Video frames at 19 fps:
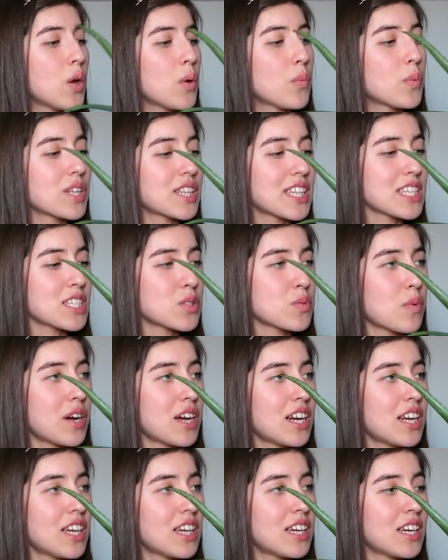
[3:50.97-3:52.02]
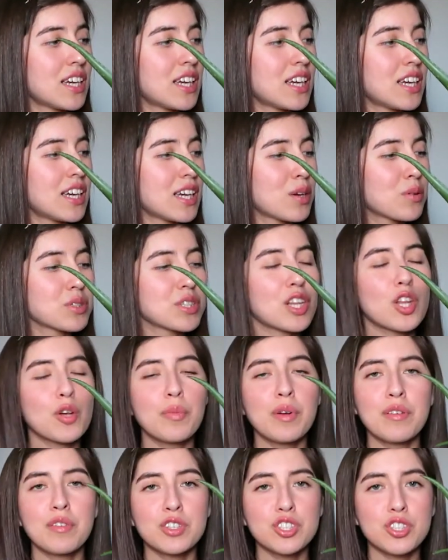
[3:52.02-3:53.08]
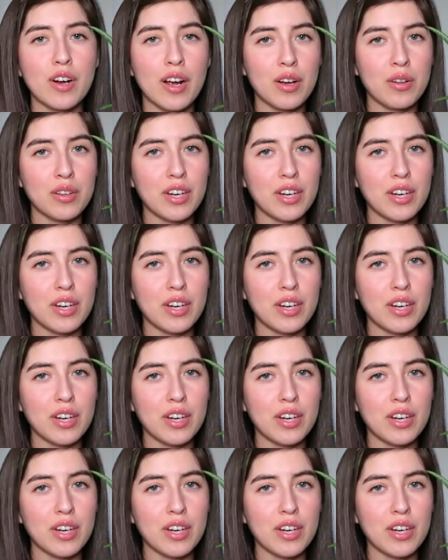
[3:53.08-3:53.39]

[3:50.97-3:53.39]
With this one, it was a little bit of a trial